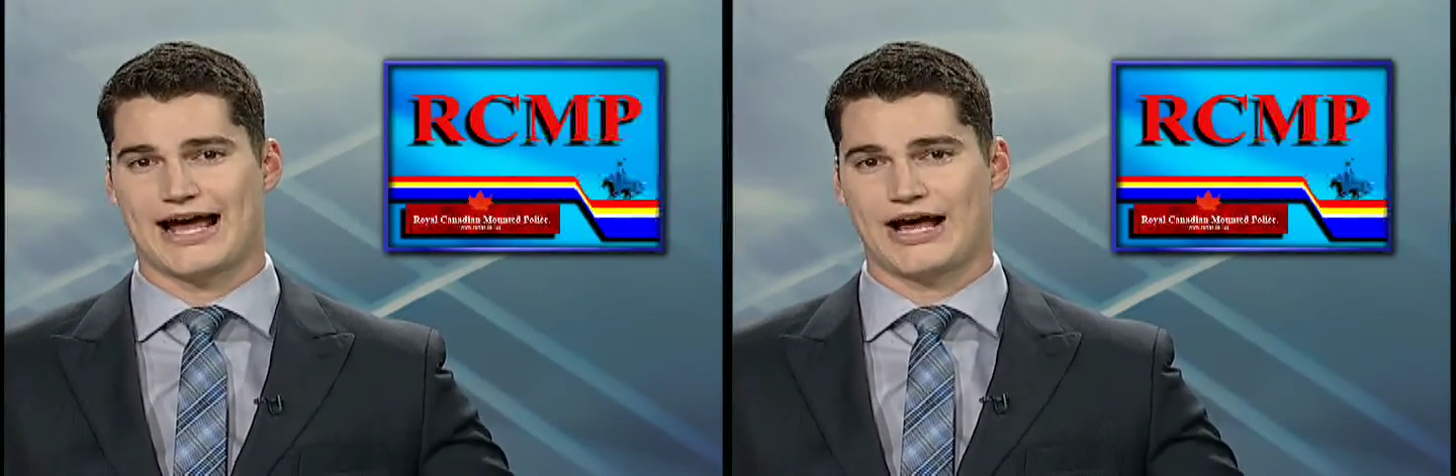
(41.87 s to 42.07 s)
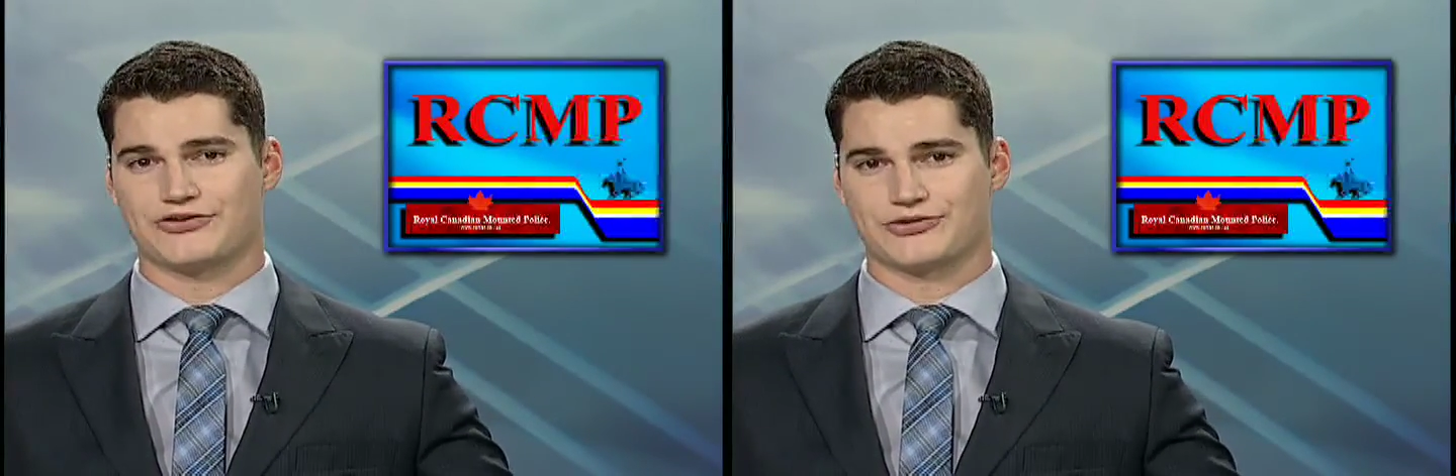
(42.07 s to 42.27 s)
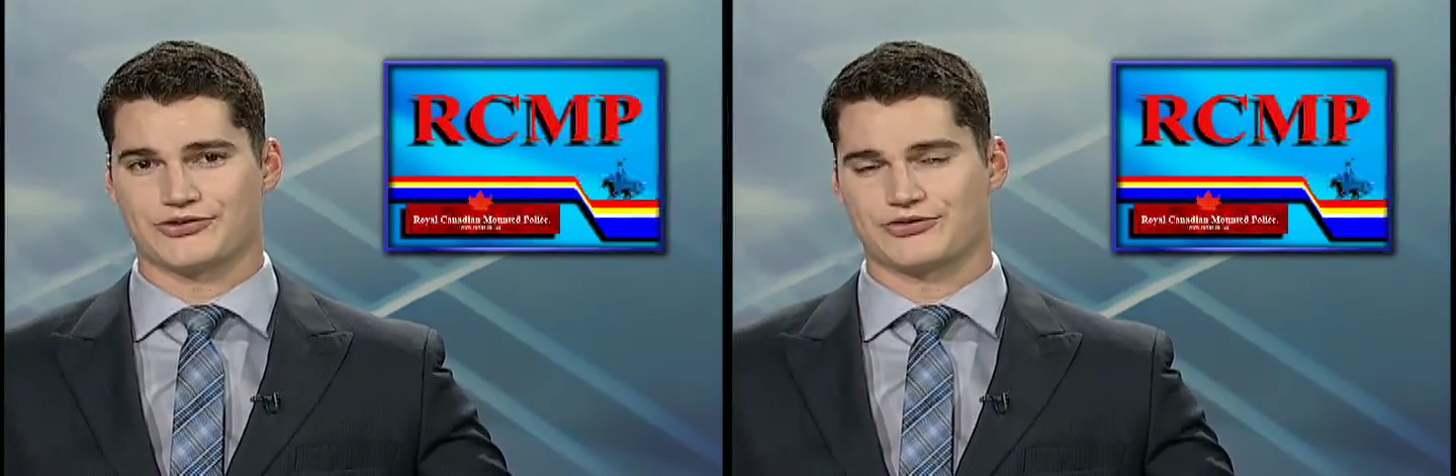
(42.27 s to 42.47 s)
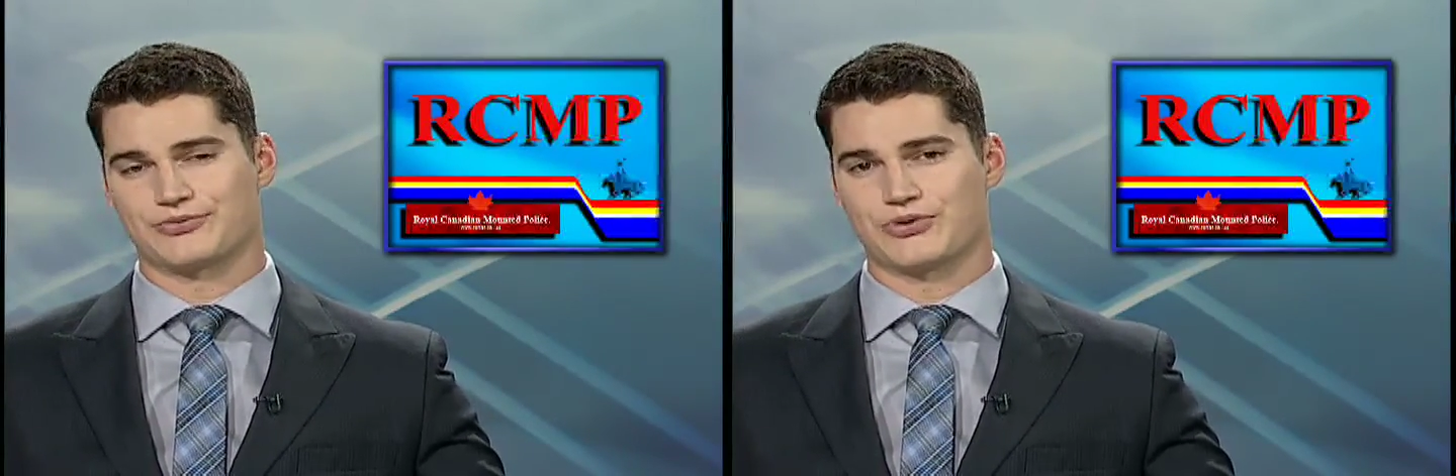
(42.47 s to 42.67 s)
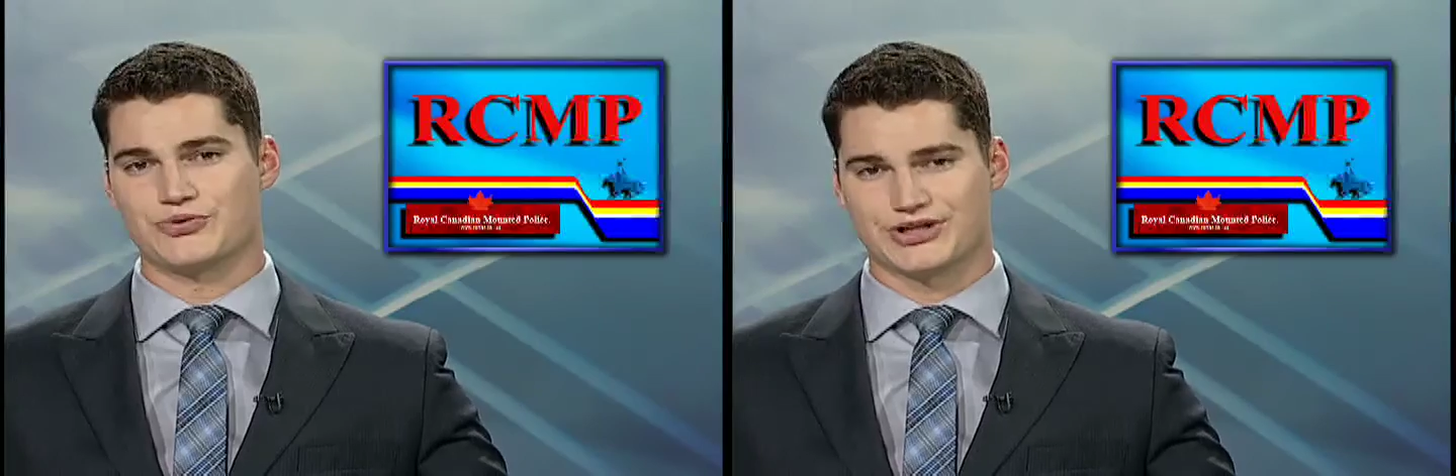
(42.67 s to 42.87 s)
hazardous
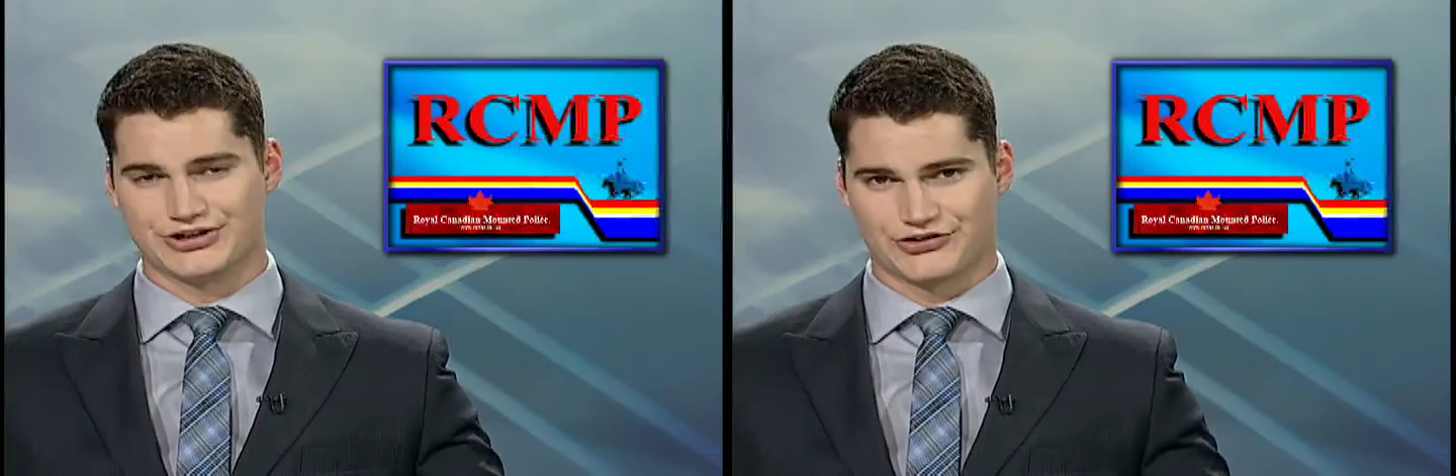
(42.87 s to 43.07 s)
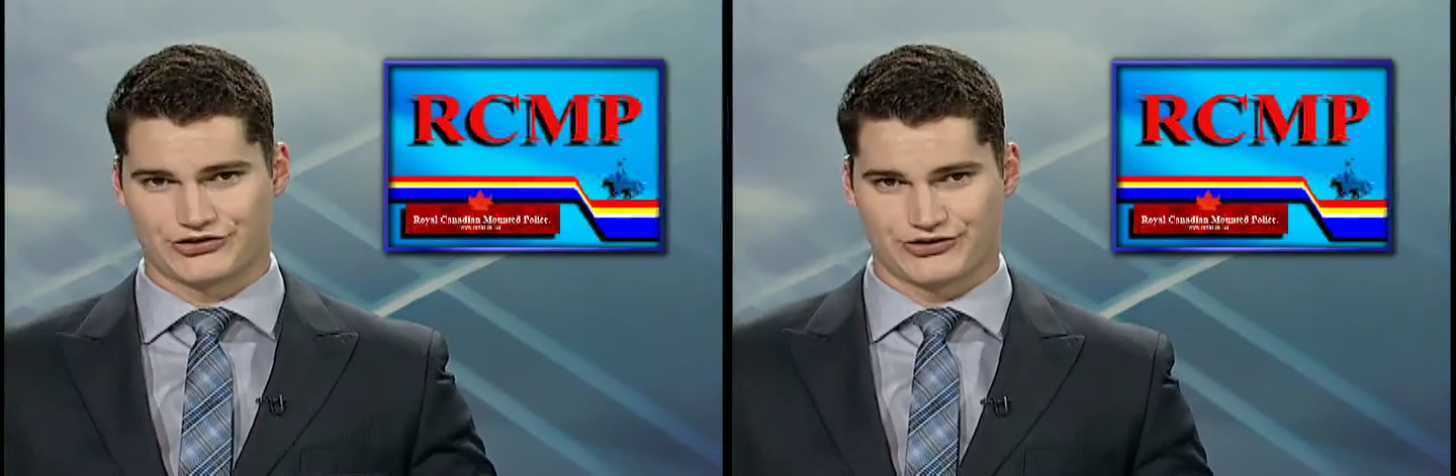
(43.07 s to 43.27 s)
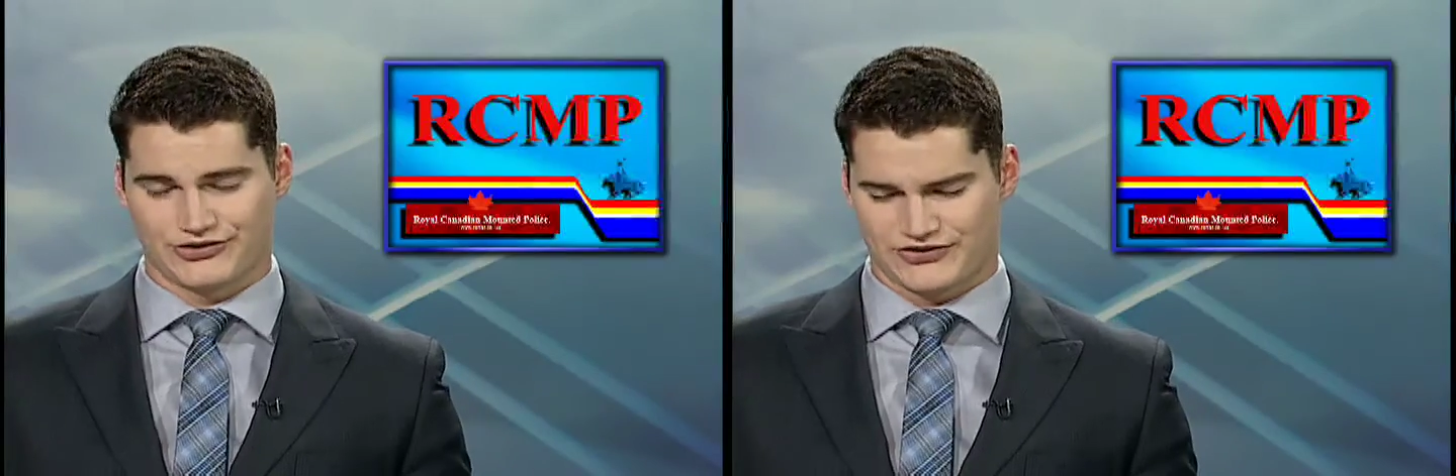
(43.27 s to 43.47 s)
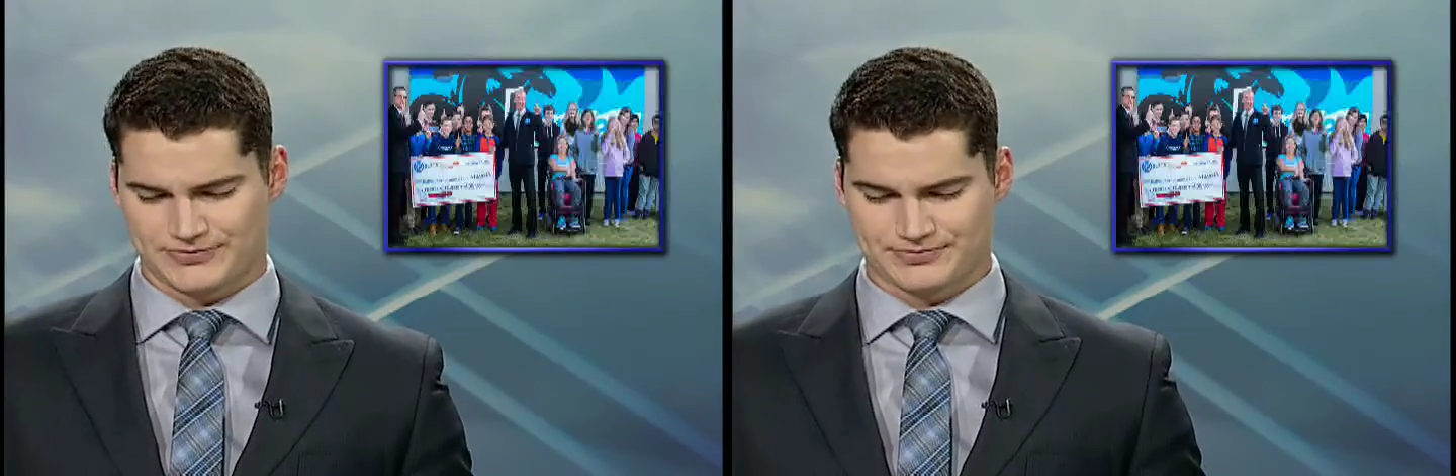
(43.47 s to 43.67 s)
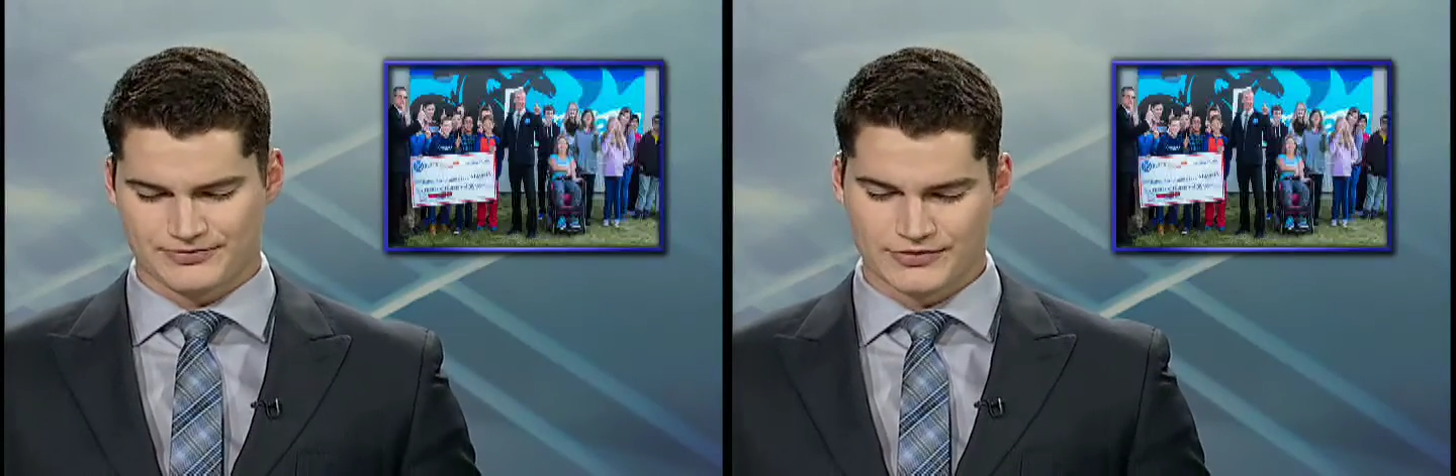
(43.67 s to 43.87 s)
road conditions.